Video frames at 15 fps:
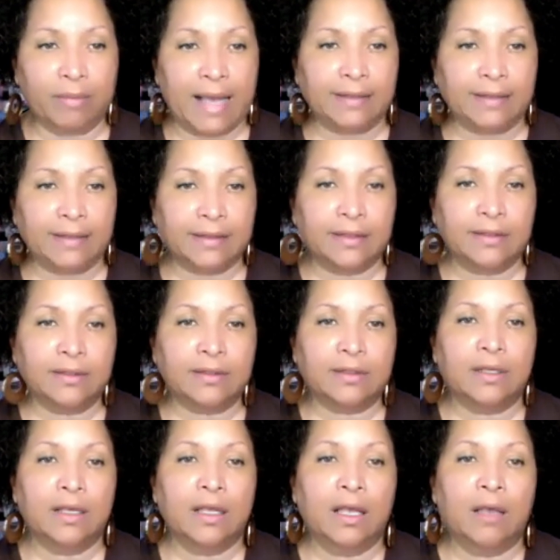
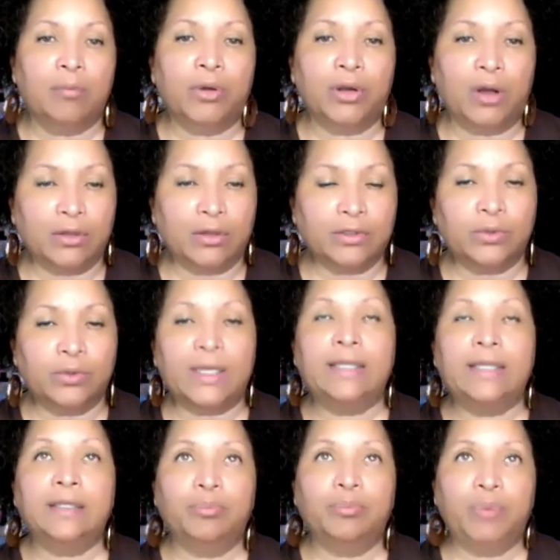masses, but also
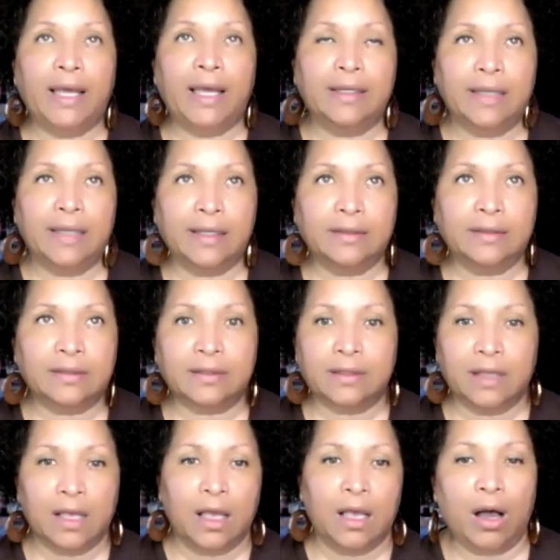
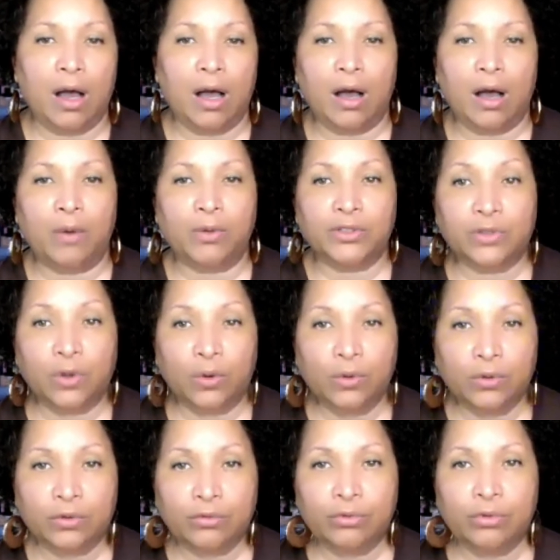independence, our
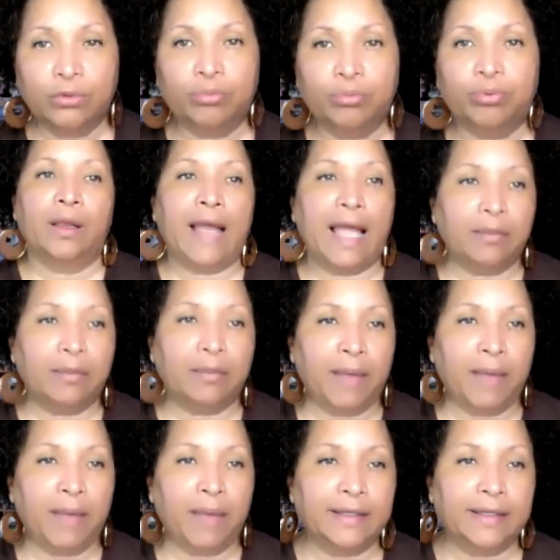soul group,
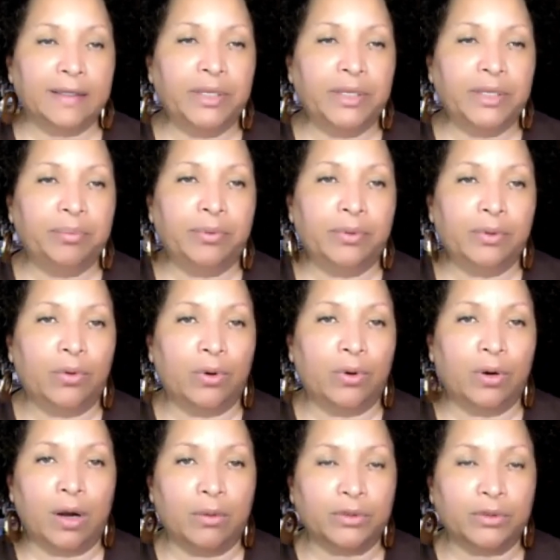like-minded people,
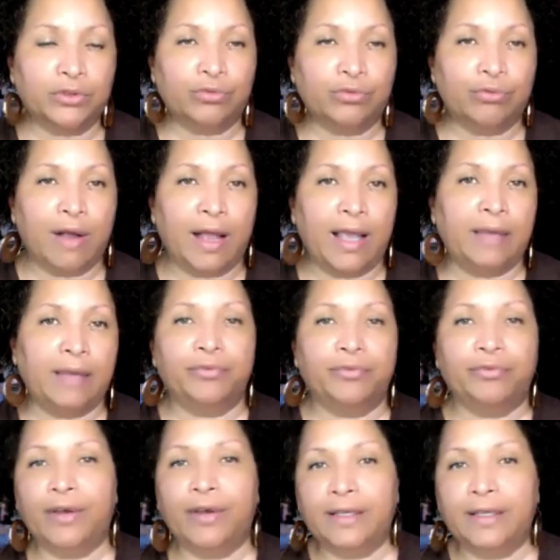or our tribe,
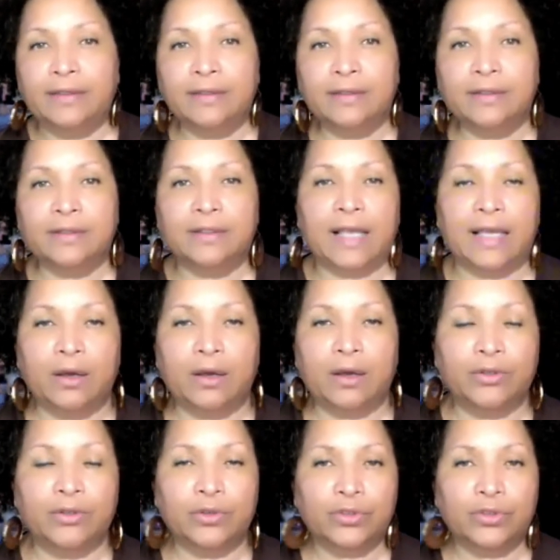friends, and
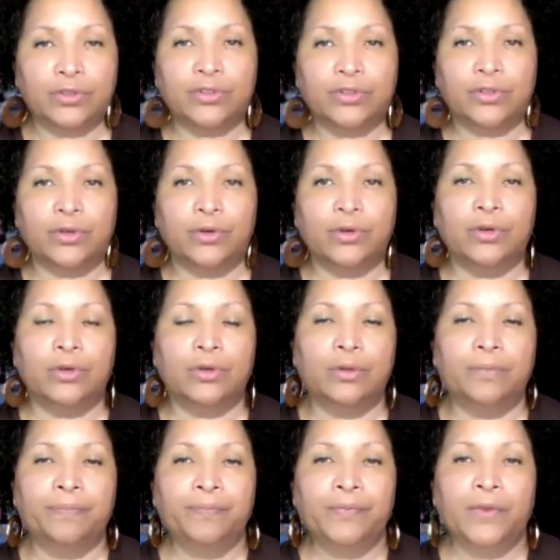our social
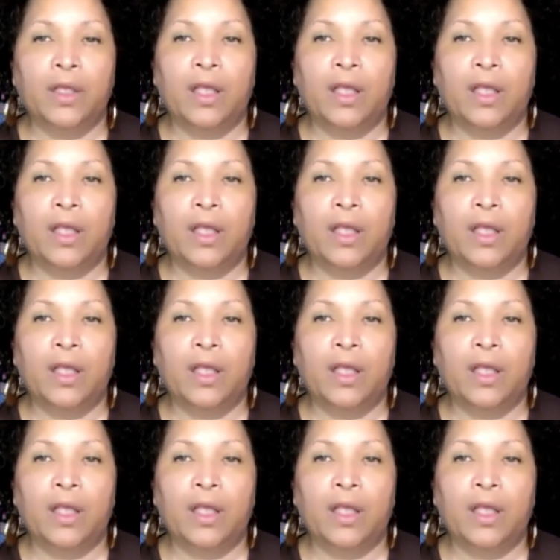circle,